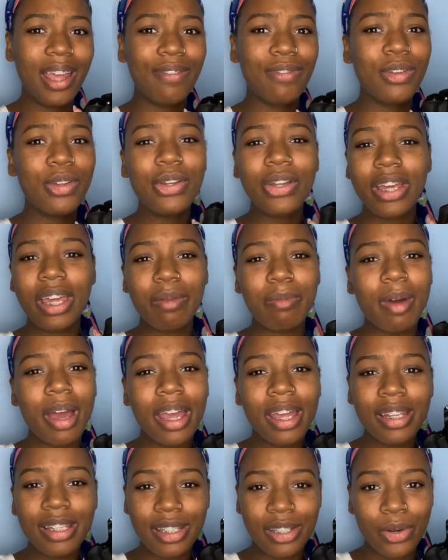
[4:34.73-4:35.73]
If you look at
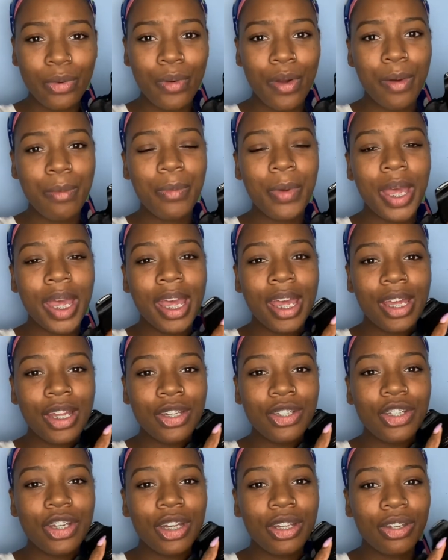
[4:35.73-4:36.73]
my Instagram
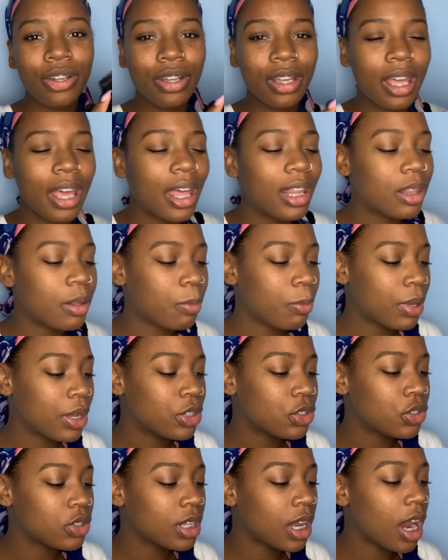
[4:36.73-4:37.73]
page and look at the
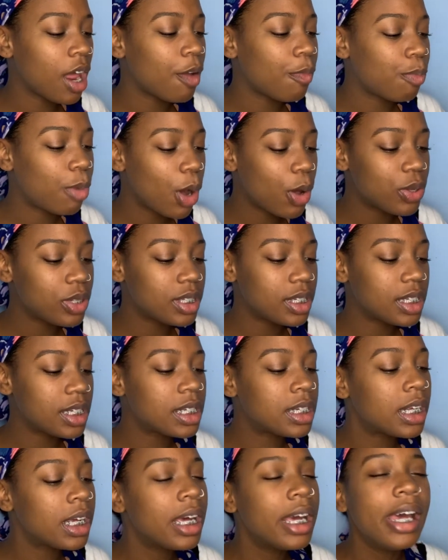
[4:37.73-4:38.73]
pictures that I
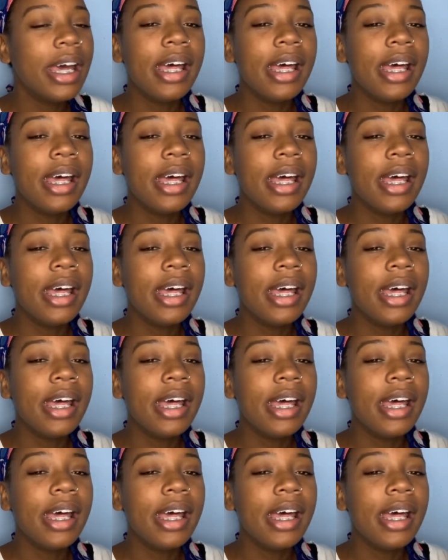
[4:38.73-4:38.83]
posted,